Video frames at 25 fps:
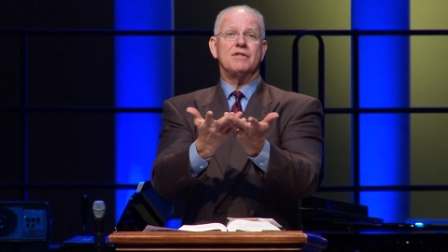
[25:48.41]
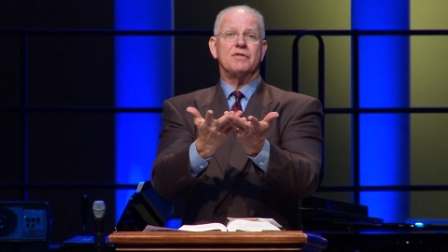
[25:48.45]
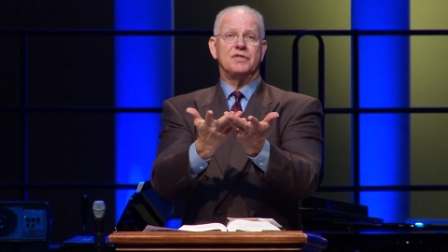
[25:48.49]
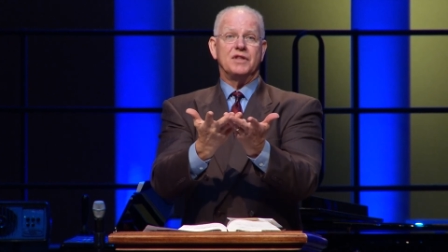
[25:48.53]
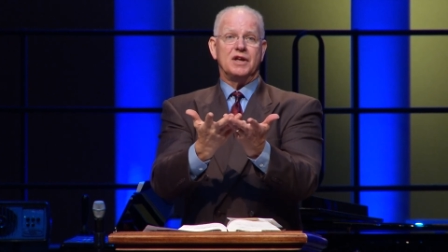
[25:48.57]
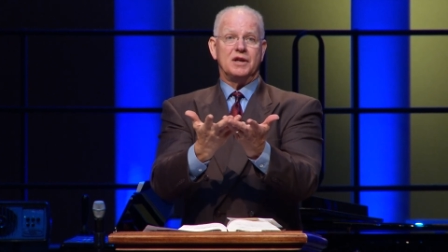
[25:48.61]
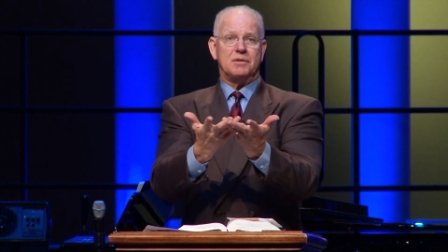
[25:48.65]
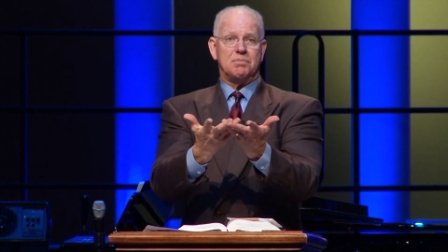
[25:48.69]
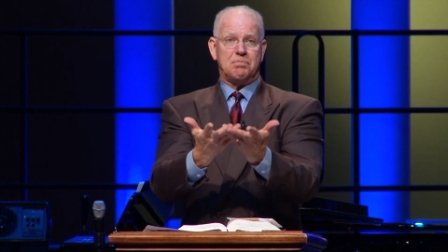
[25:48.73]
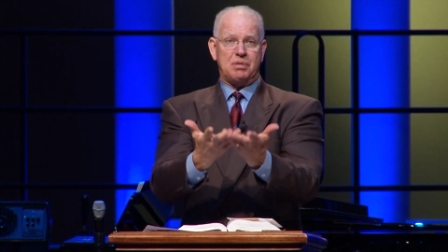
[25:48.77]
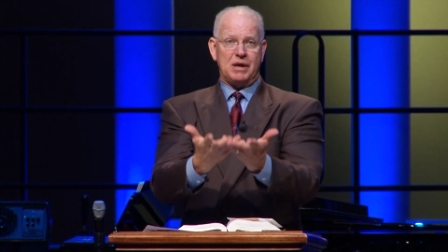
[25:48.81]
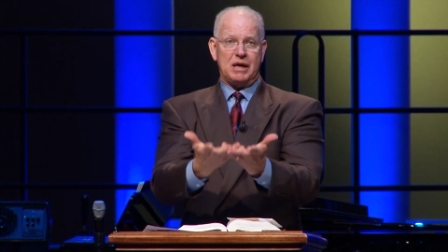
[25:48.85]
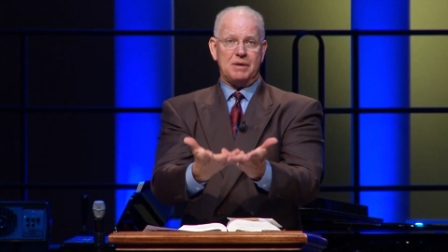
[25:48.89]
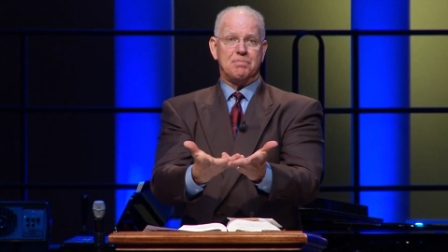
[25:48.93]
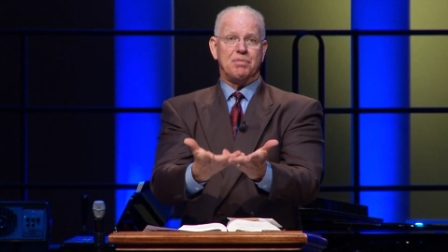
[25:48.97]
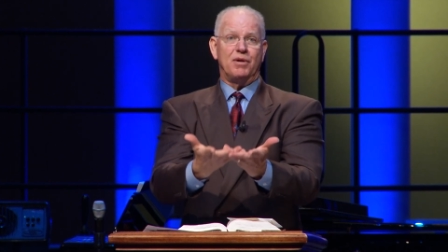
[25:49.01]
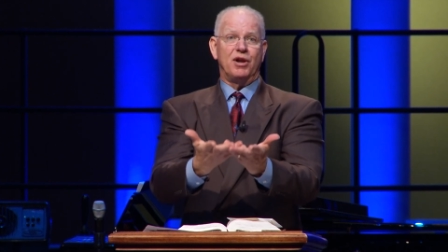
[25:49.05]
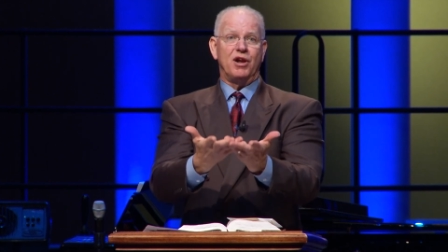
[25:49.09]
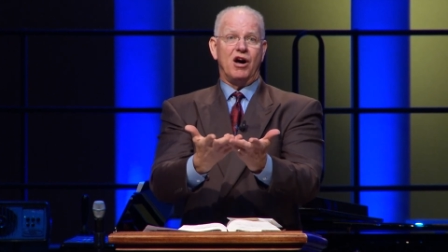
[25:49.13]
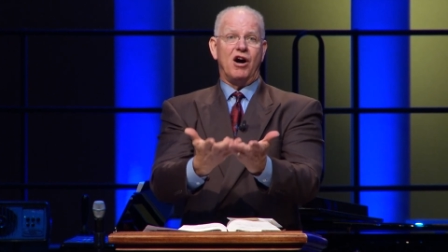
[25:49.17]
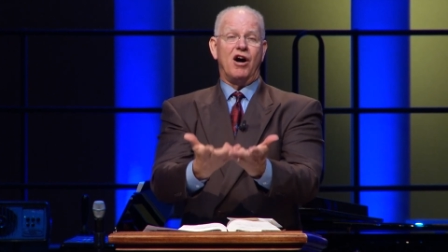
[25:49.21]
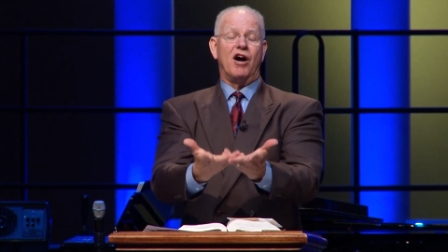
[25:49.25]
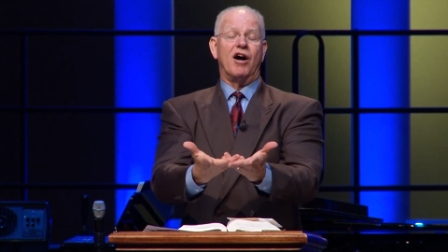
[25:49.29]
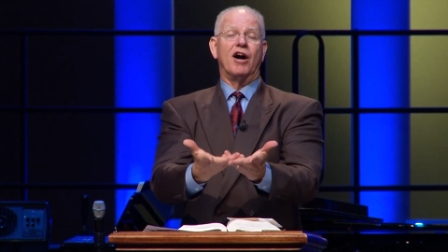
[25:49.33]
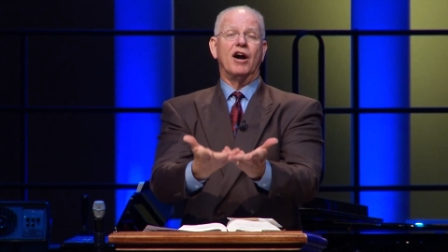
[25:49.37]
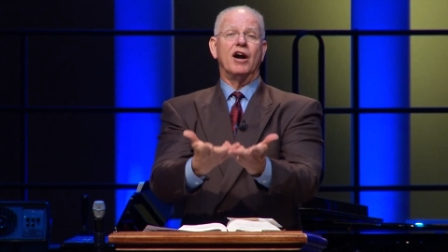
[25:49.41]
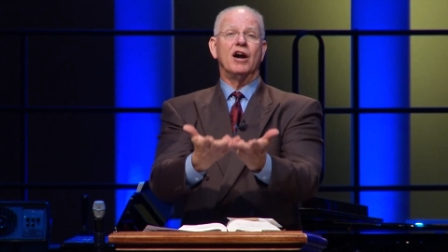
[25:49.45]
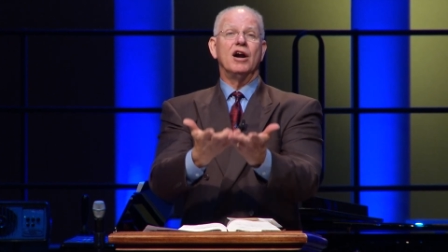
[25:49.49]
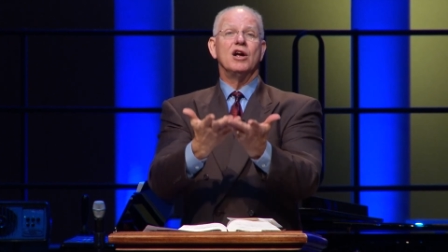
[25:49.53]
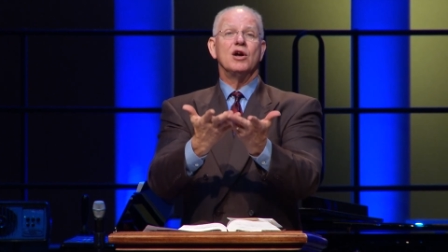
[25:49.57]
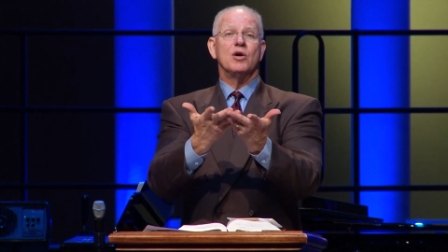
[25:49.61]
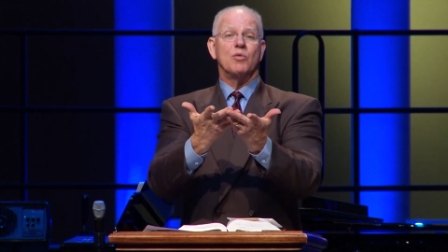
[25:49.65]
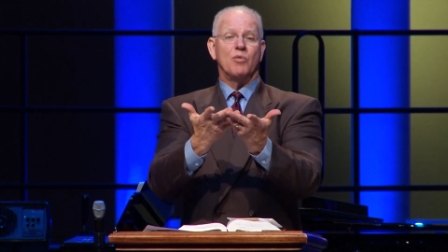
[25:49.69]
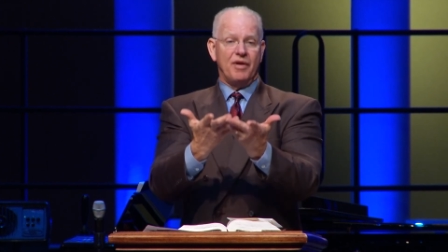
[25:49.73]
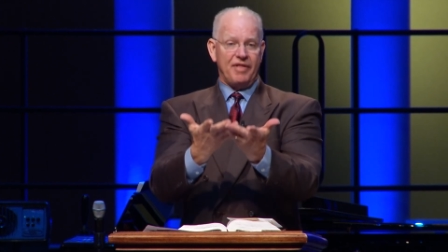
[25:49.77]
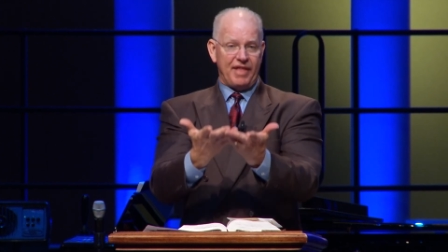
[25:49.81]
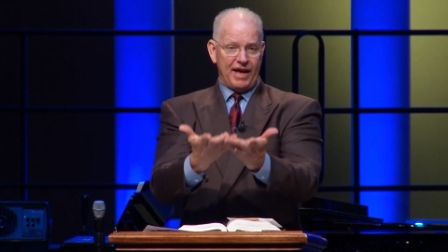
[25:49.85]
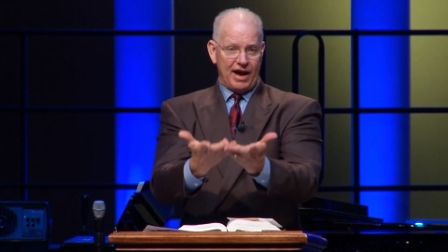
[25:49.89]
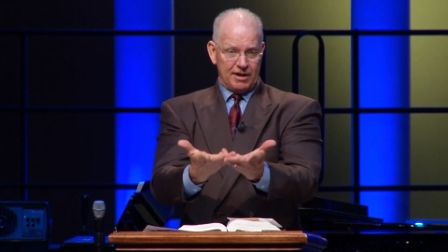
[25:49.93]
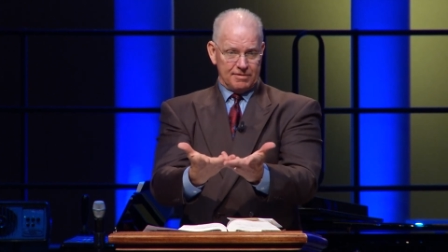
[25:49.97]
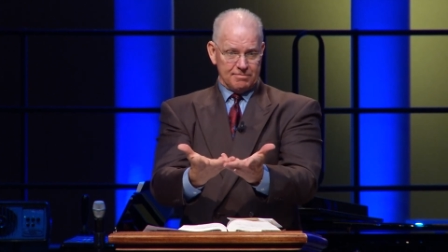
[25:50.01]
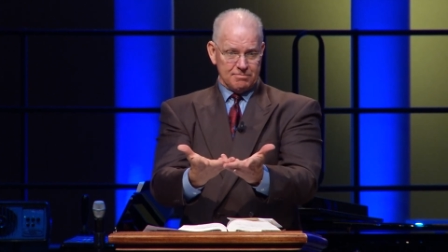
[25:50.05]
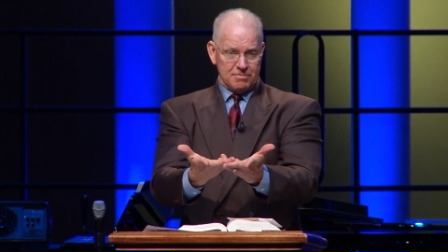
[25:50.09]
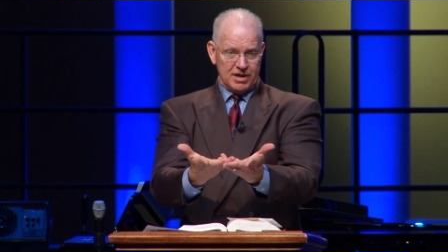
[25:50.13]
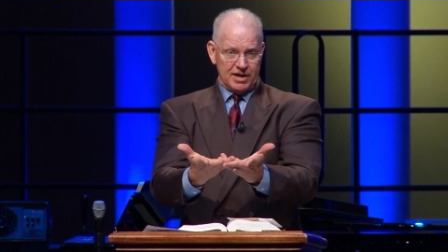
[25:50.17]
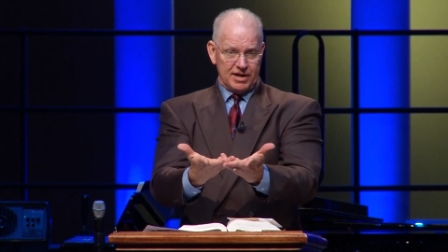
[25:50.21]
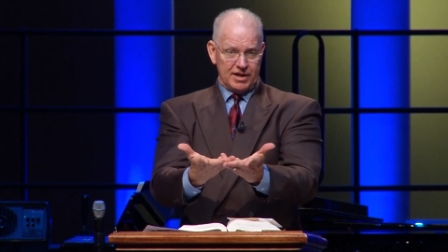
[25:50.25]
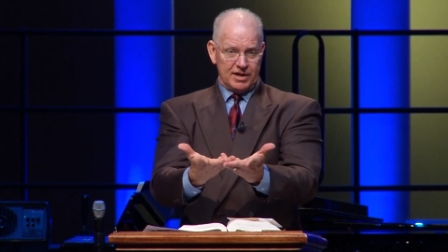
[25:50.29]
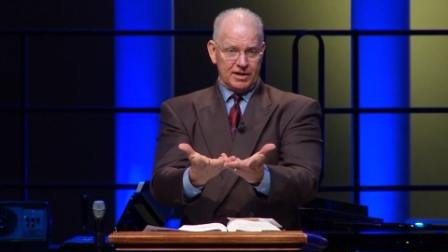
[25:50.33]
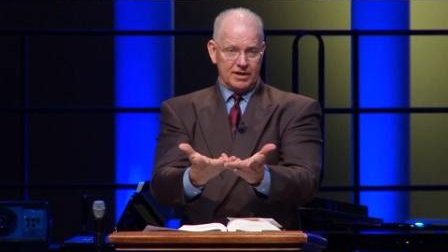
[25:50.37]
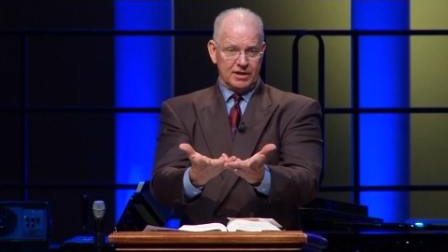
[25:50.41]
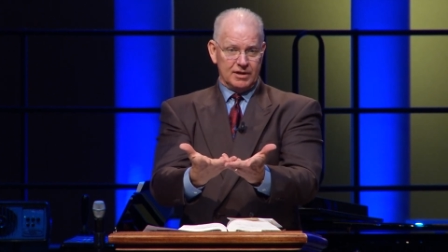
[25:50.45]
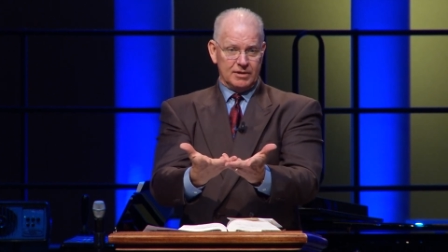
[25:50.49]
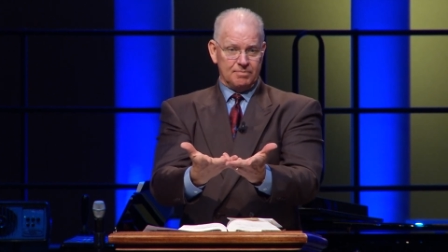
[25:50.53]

that people are without me.